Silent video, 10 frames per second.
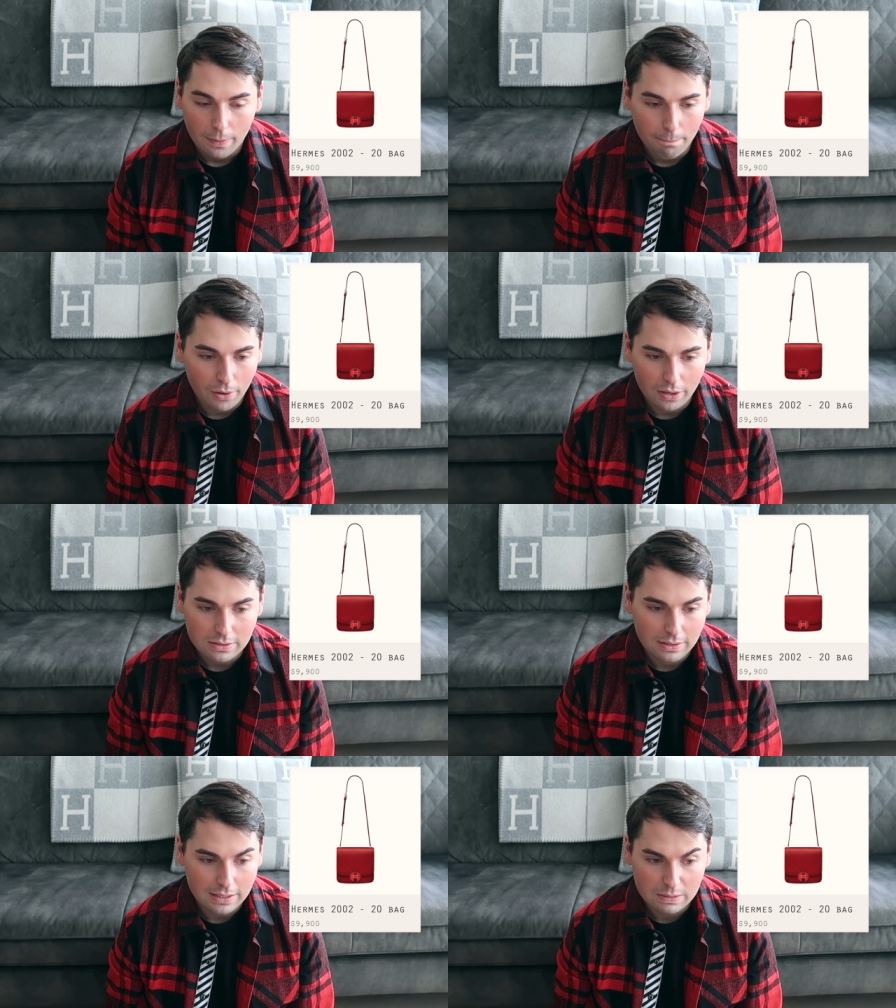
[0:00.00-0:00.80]

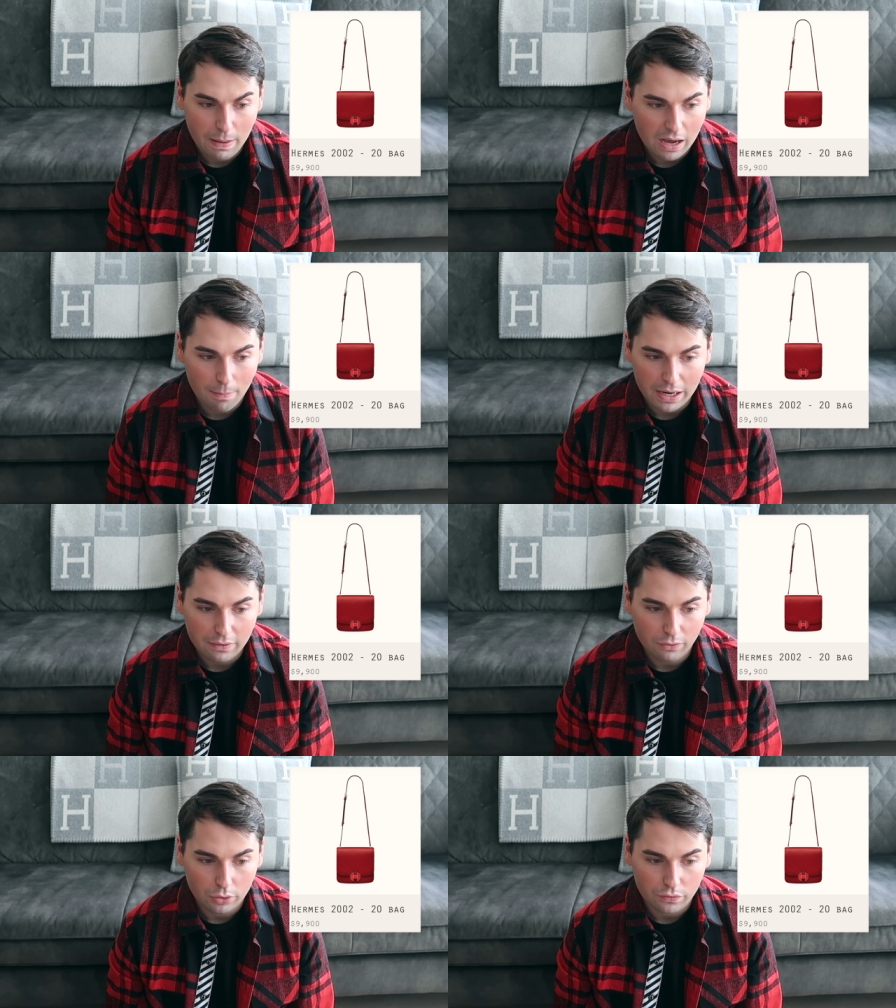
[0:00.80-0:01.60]
But this bag might
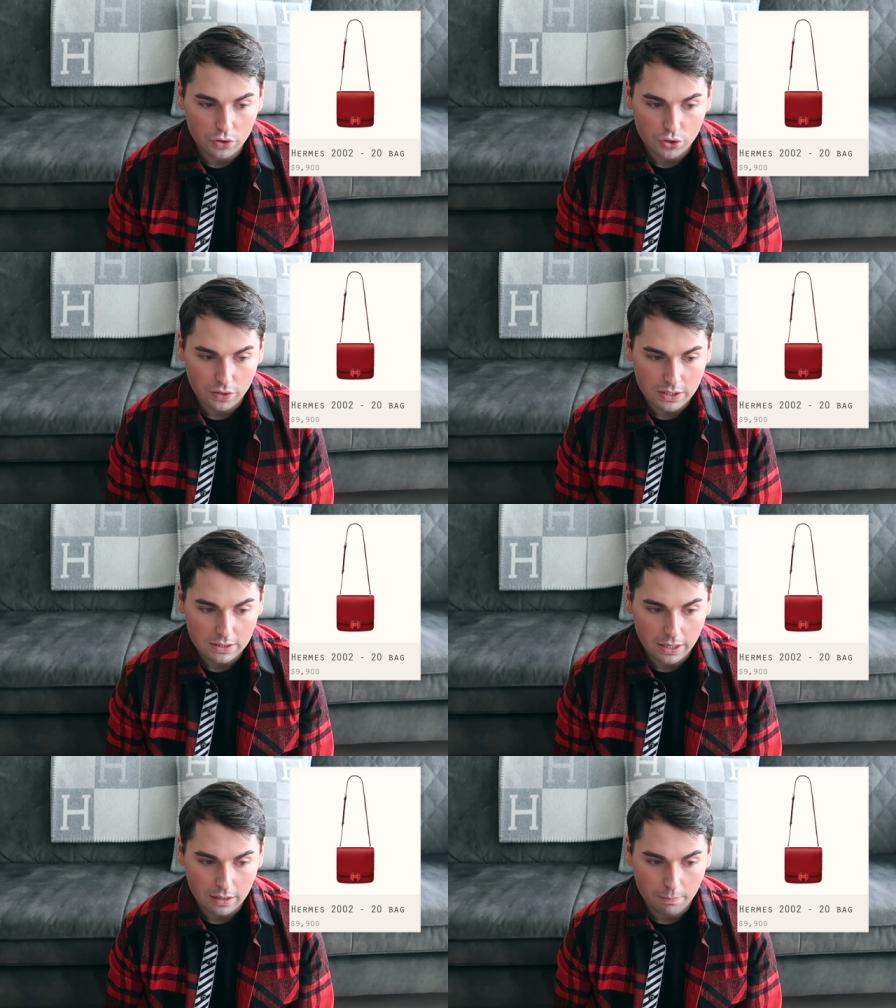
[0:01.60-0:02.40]
have looked
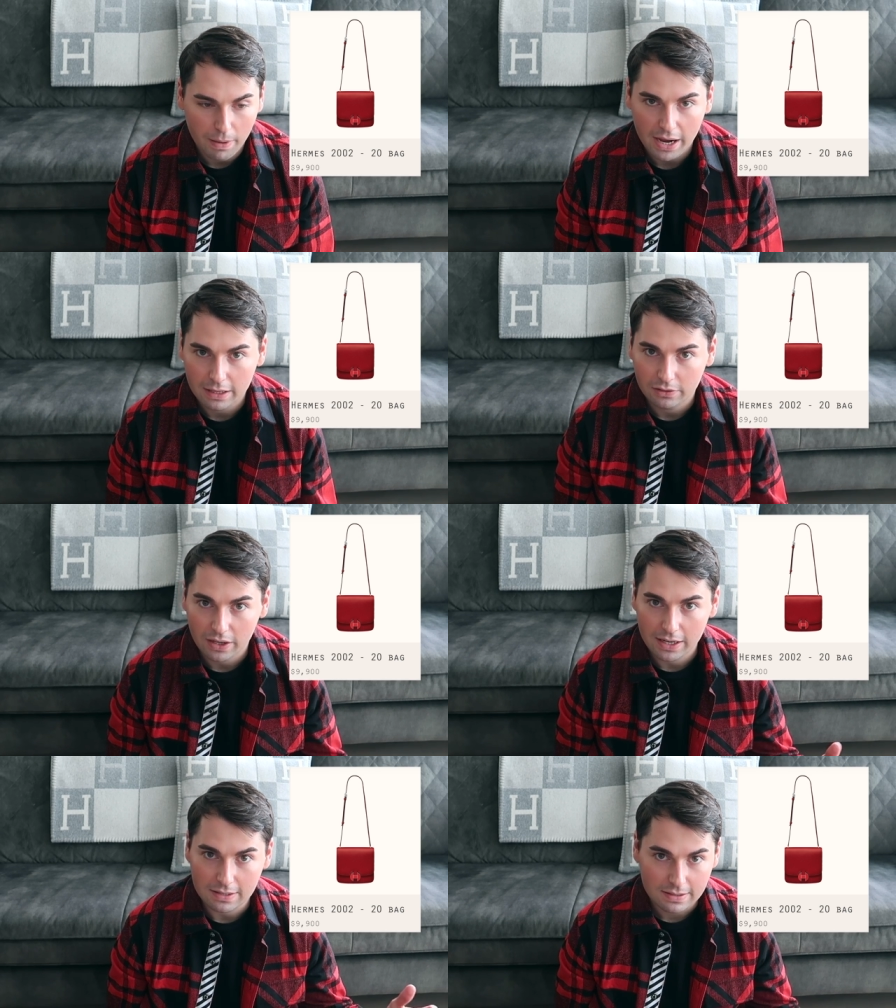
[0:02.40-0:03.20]
futuristic back in the
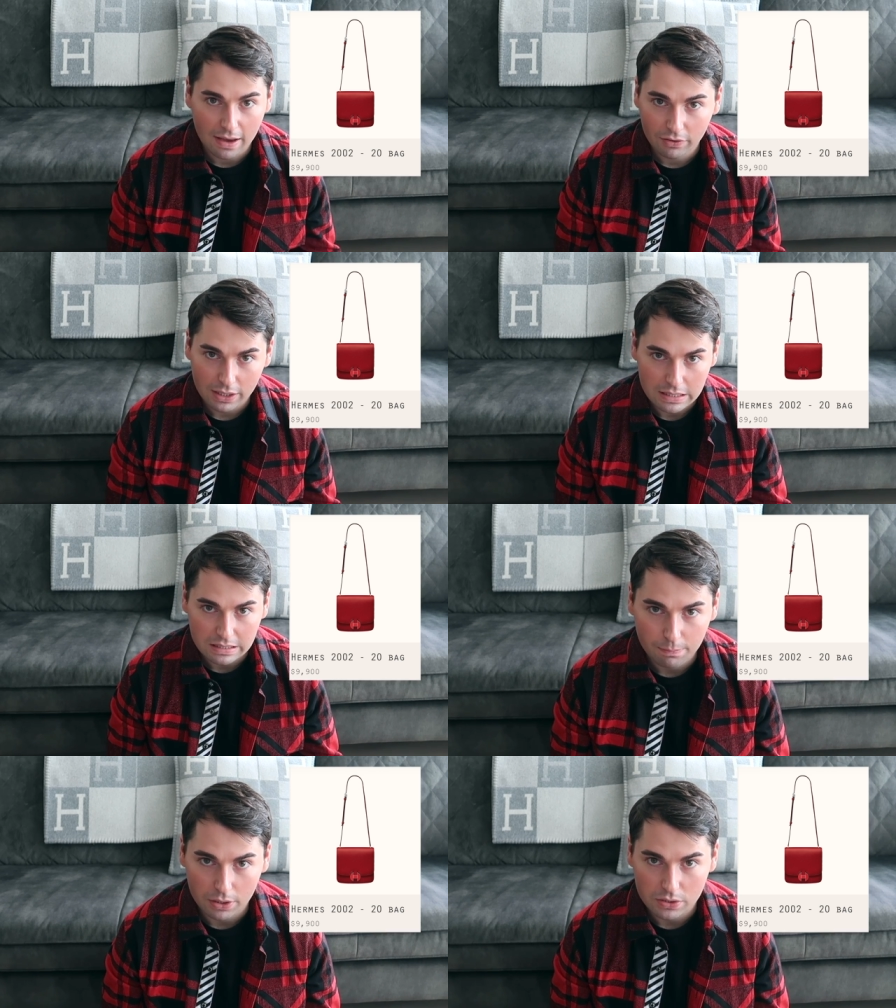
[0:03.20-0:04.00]

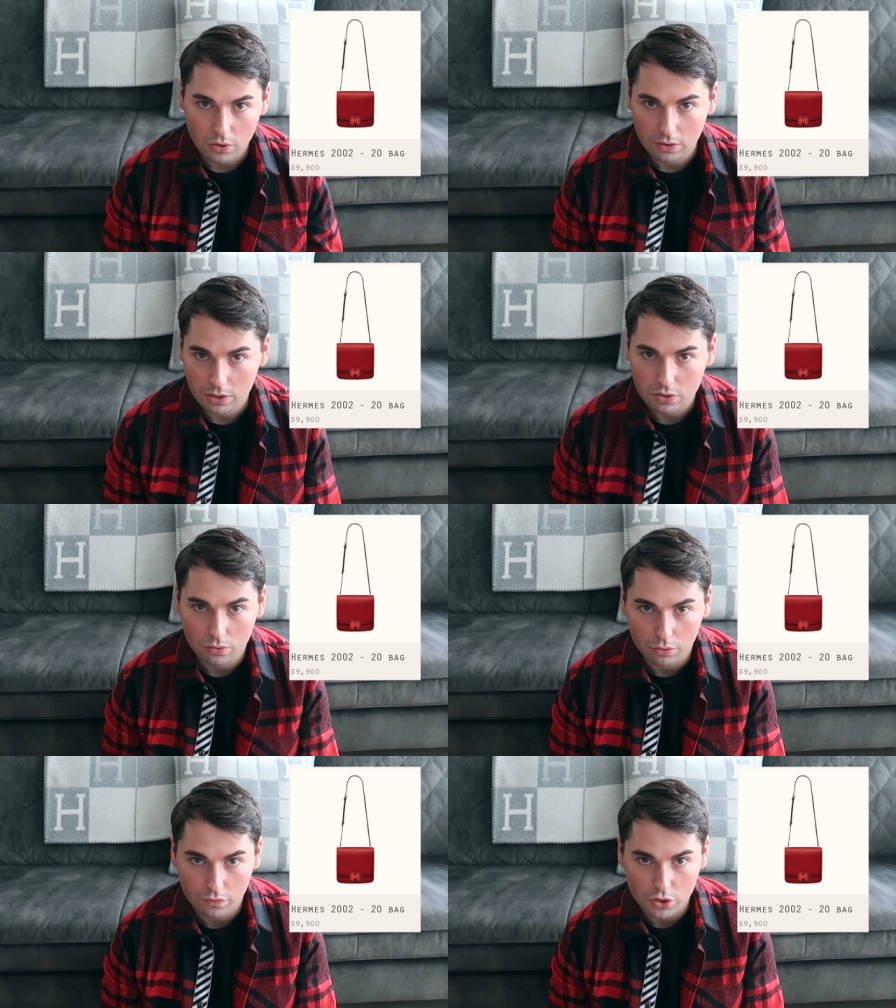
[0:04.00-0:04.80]
1970s, but it certainly doesn't
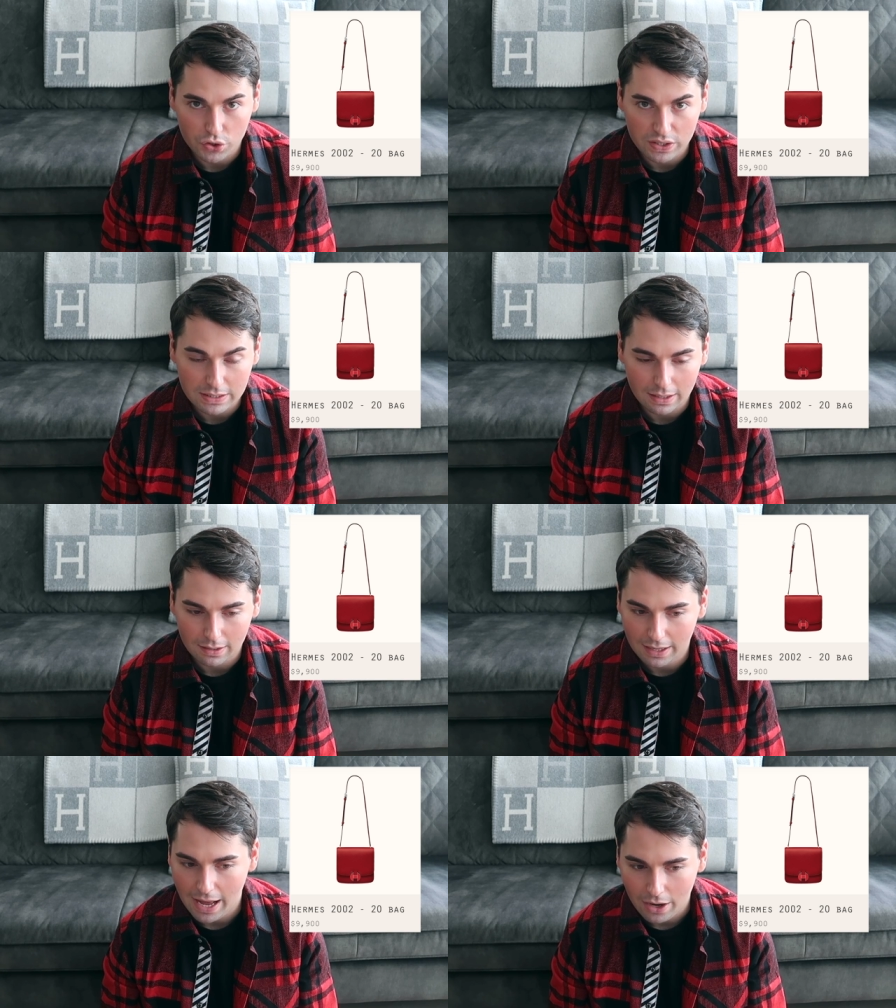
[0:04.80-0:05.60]
look futuristic
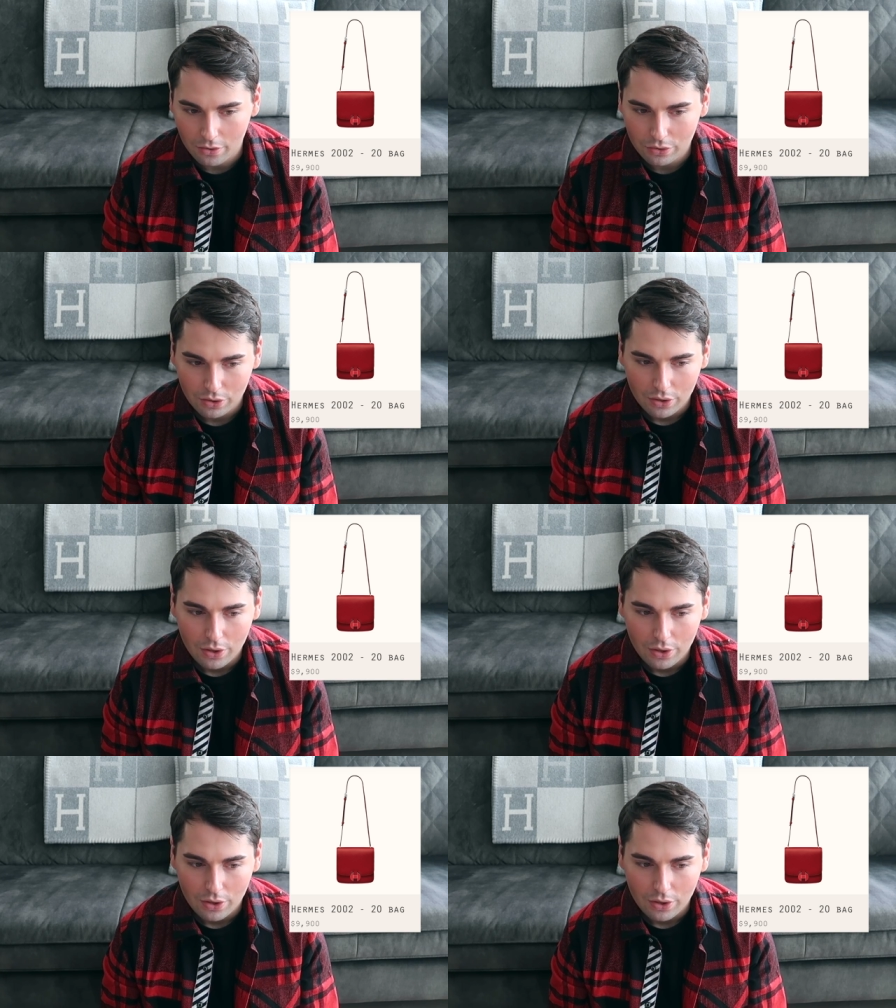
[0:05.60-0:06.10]
now.